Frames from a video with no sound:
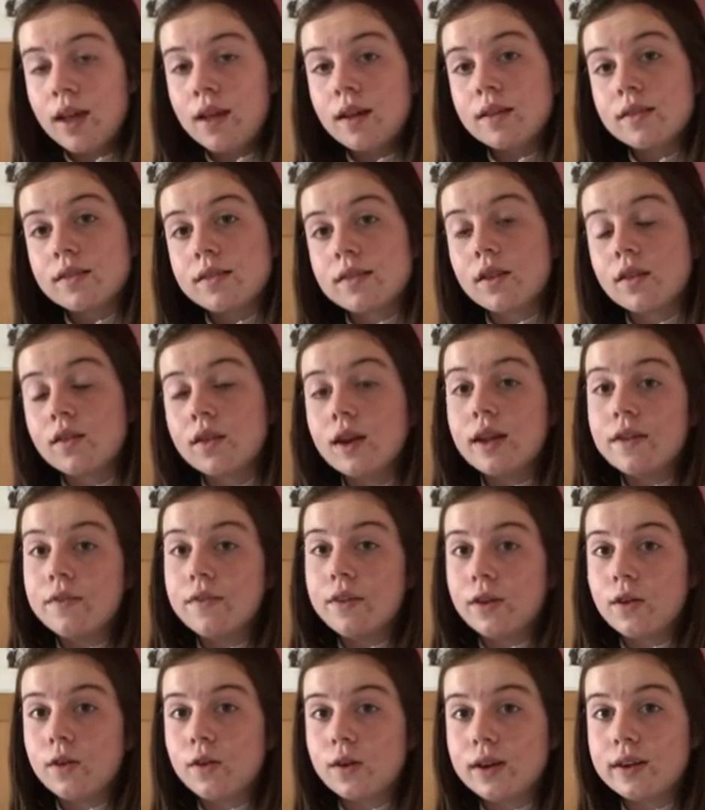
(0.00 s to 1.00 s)
So if your
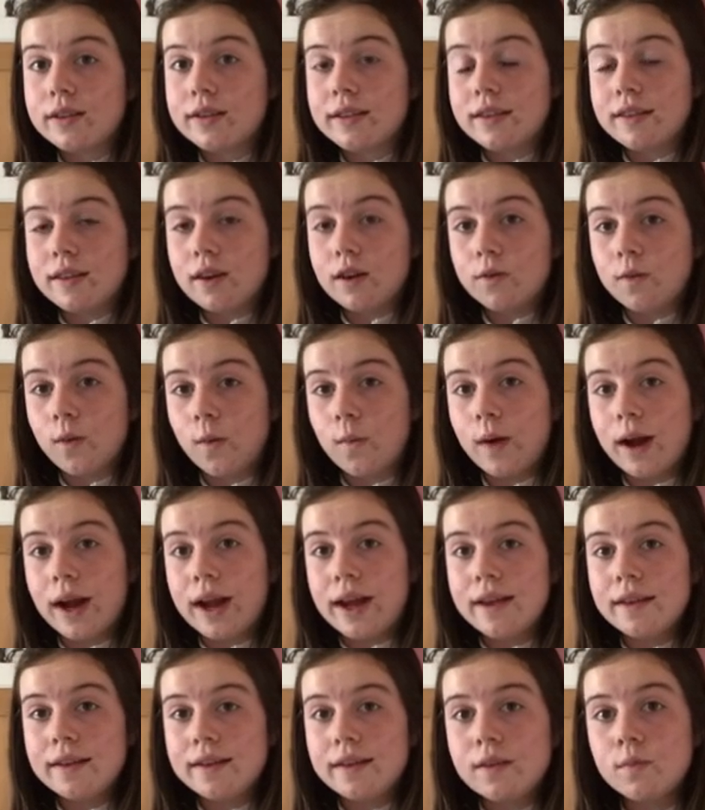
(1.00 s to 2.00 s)
horse is overweight,
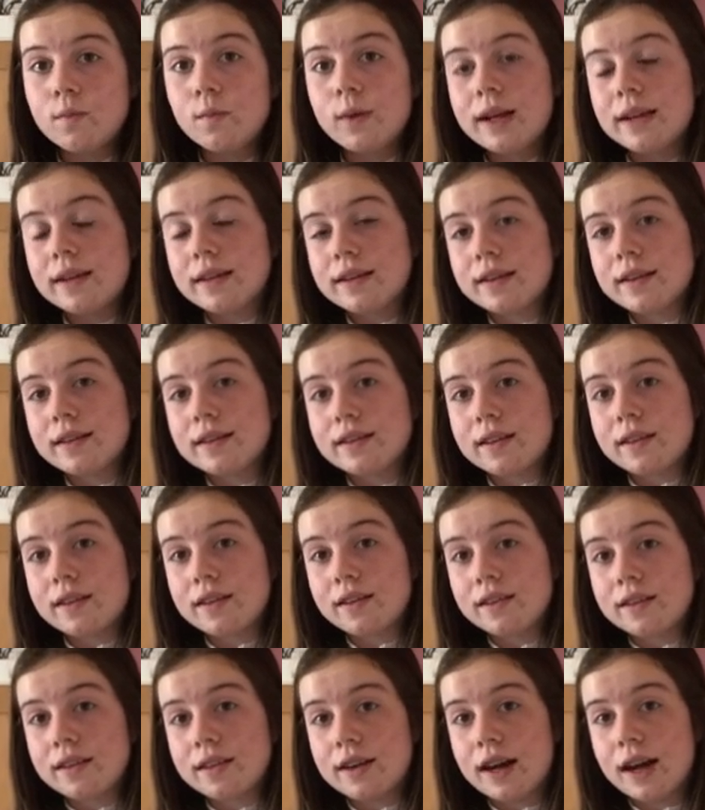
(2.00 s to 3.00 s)
winter is a
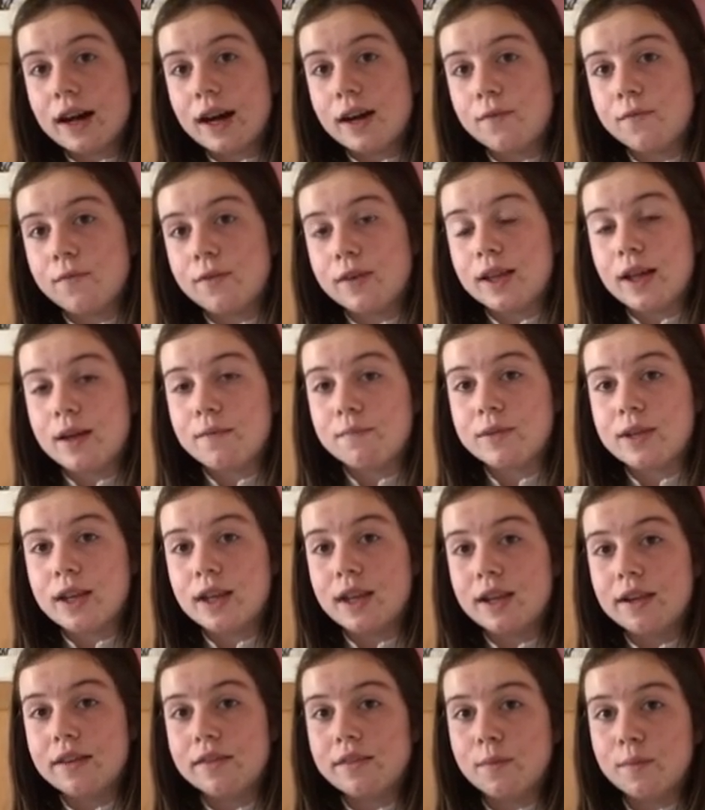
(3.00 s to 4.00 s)
good time for them to
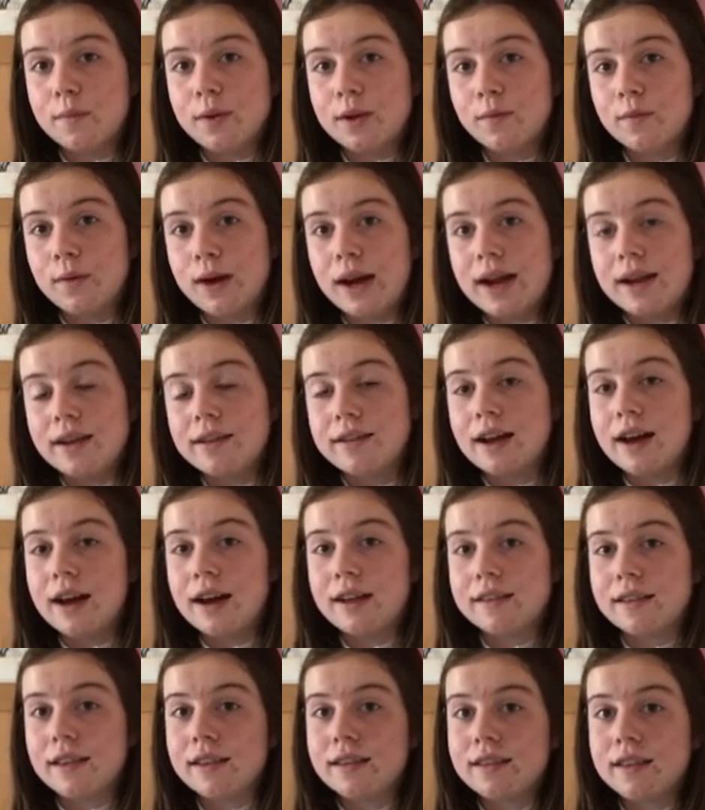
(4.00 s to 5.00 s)
lose a bit of weight
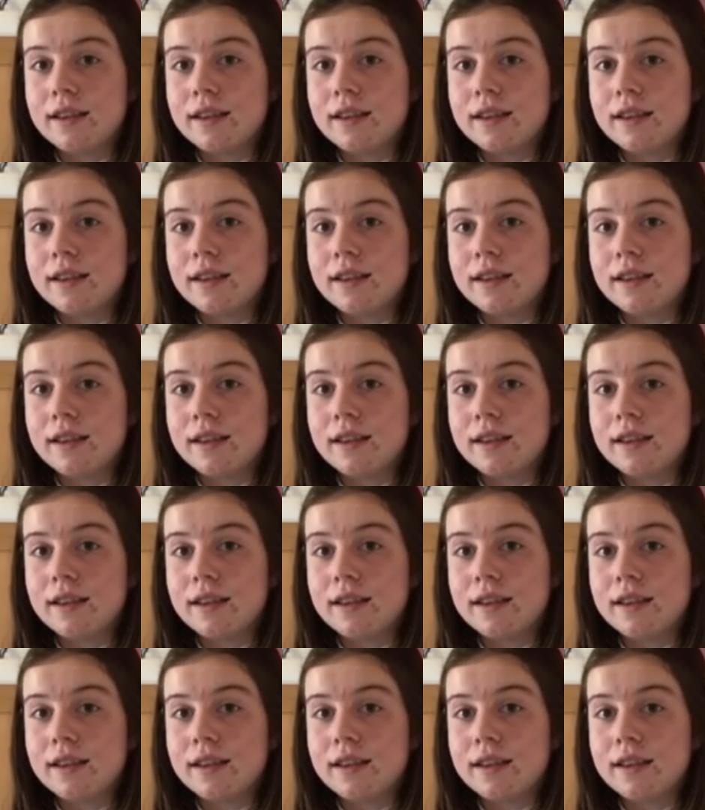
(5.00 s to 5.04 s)
as it's a